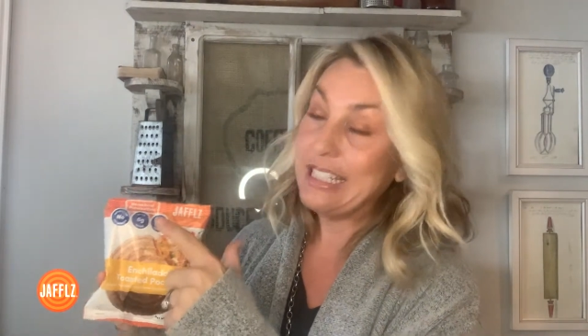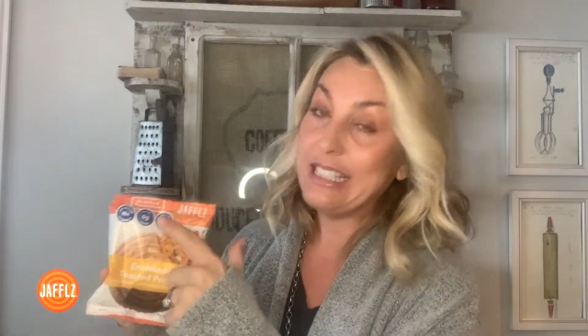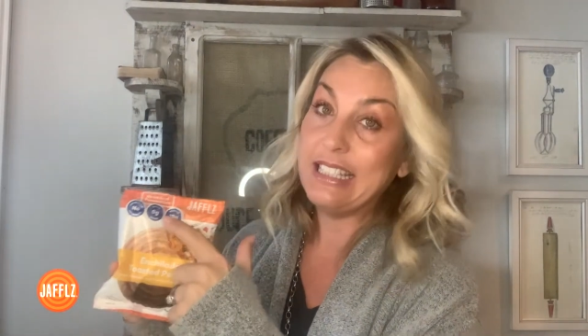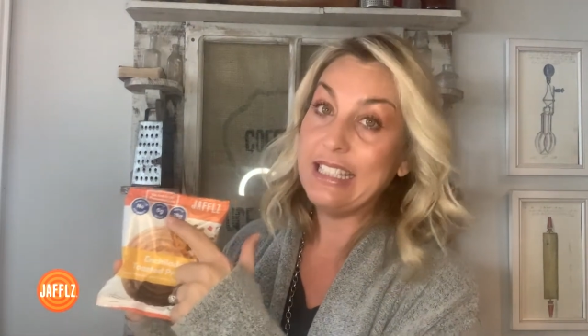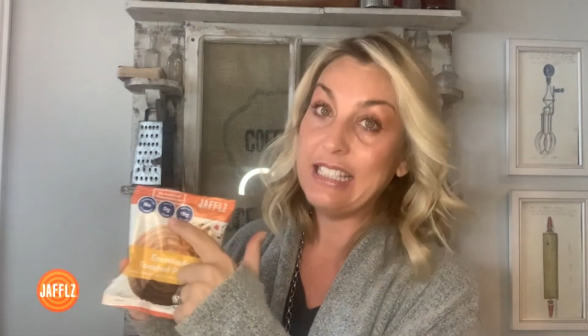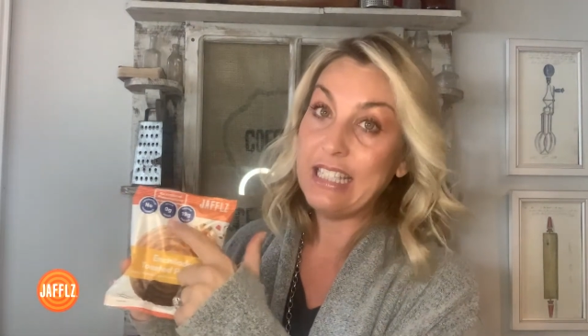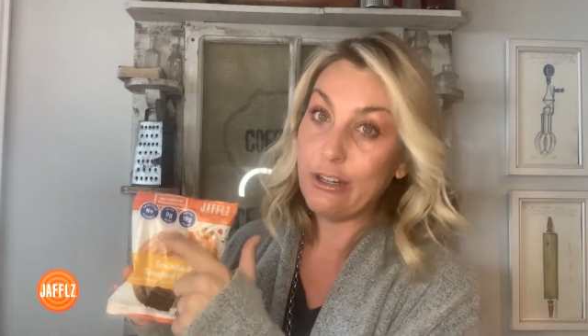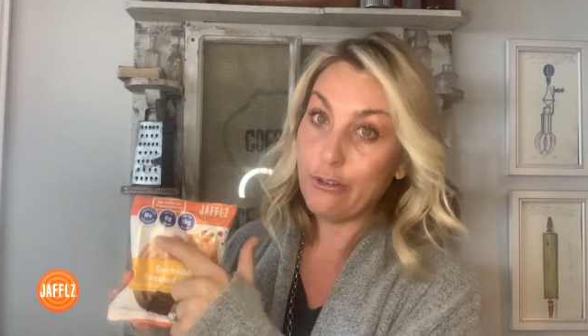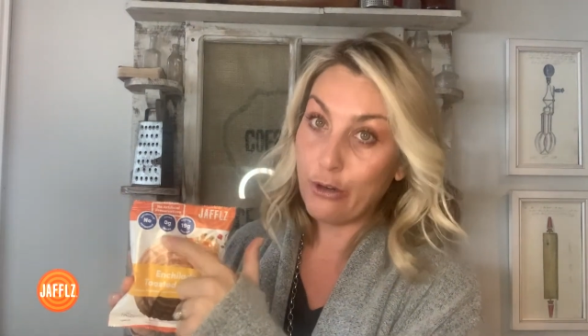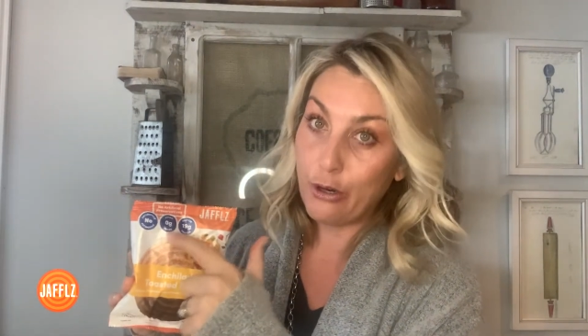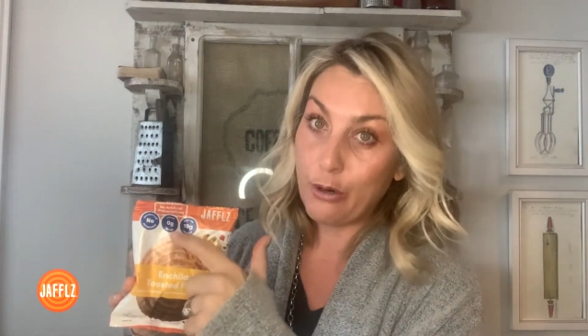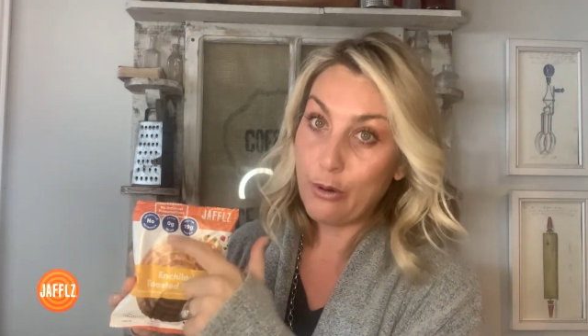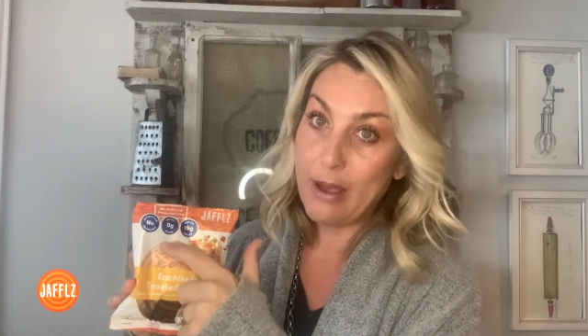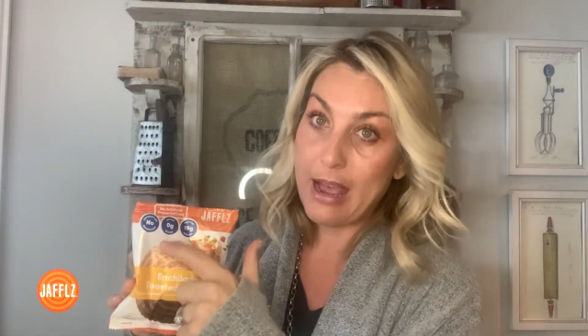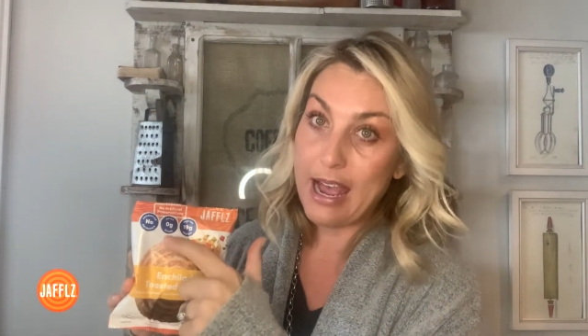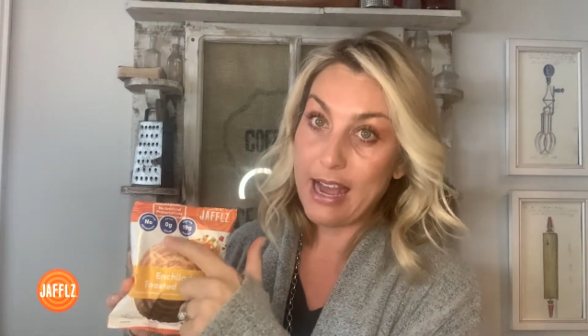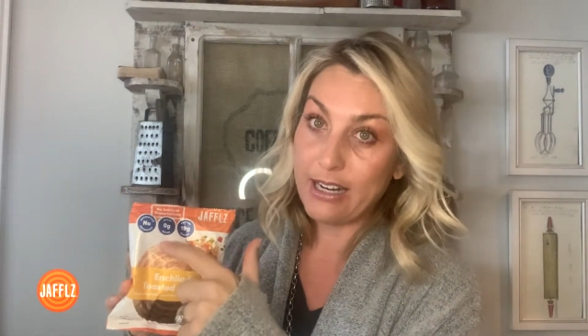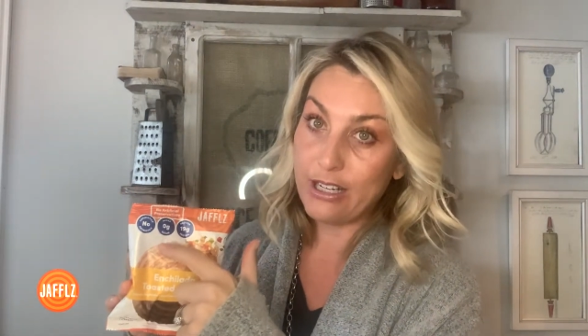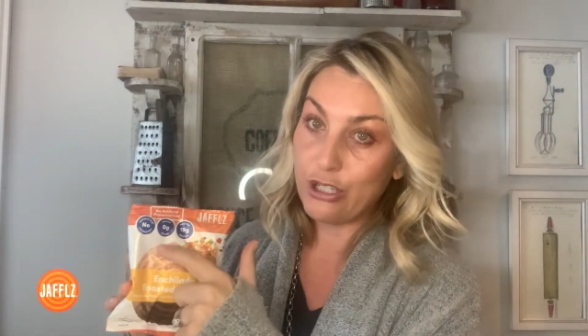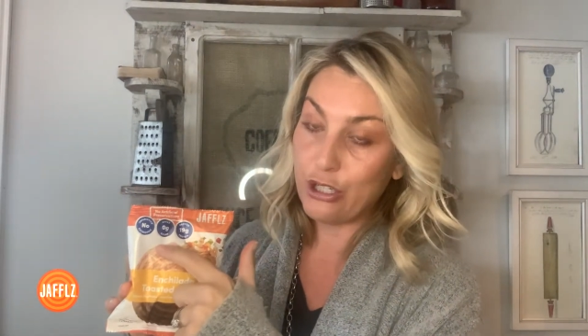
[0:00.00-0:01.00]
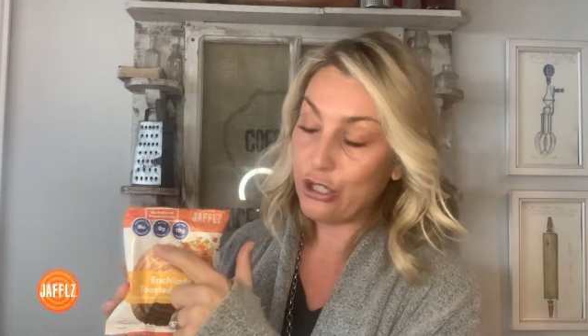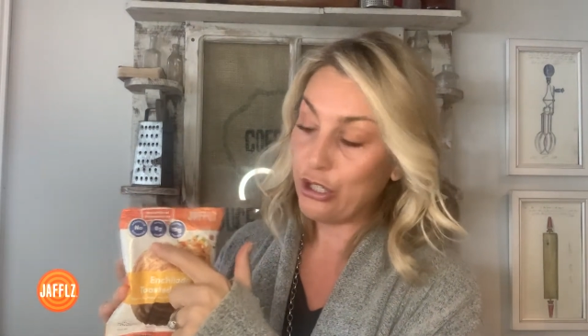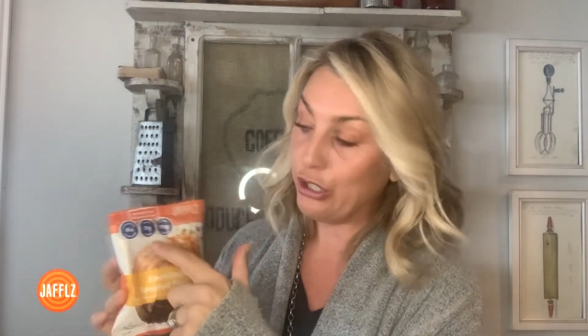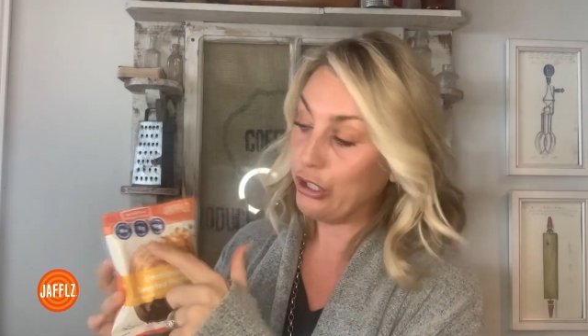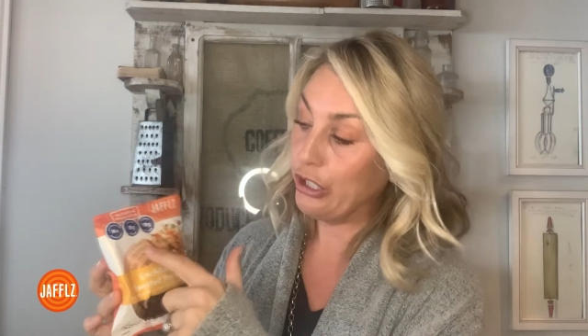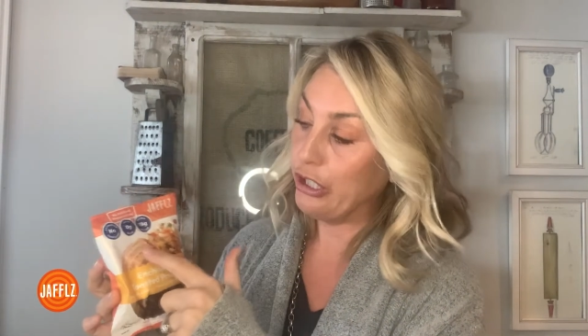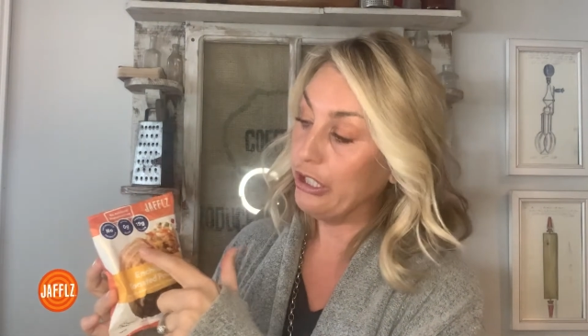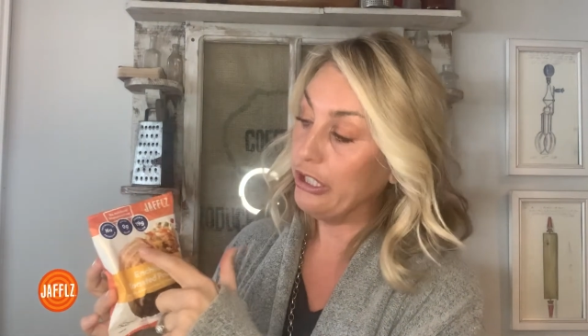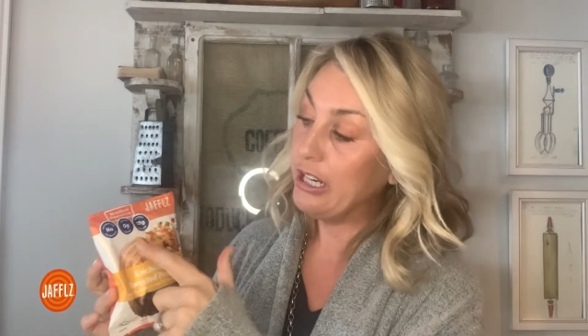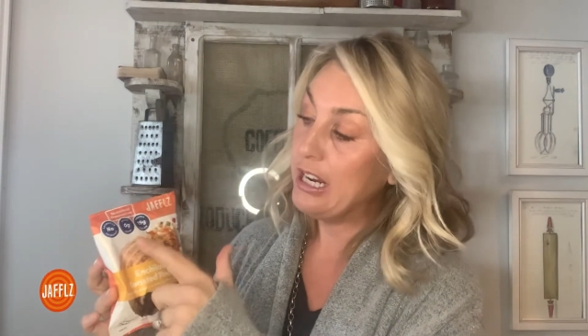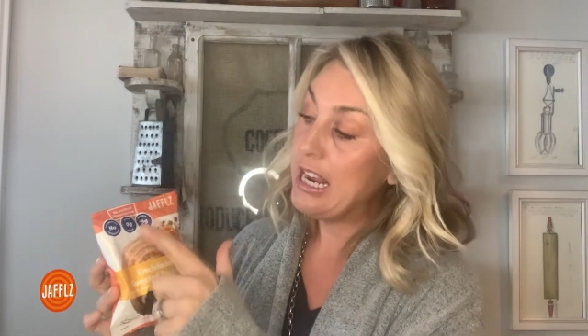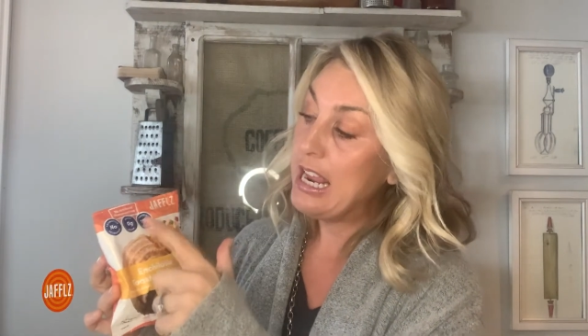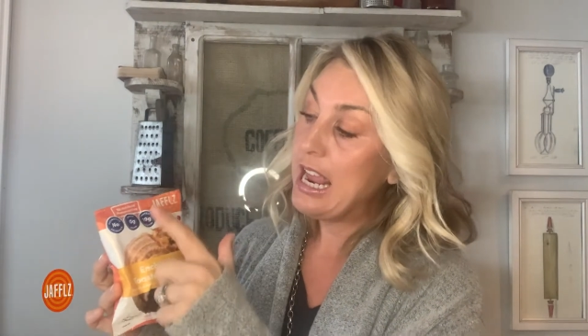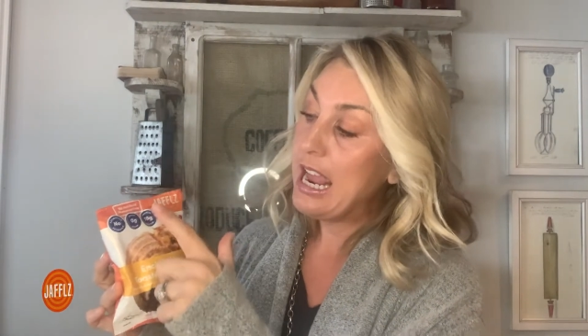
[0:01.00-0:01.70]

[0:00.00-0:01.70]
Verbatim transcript: zero added sugar,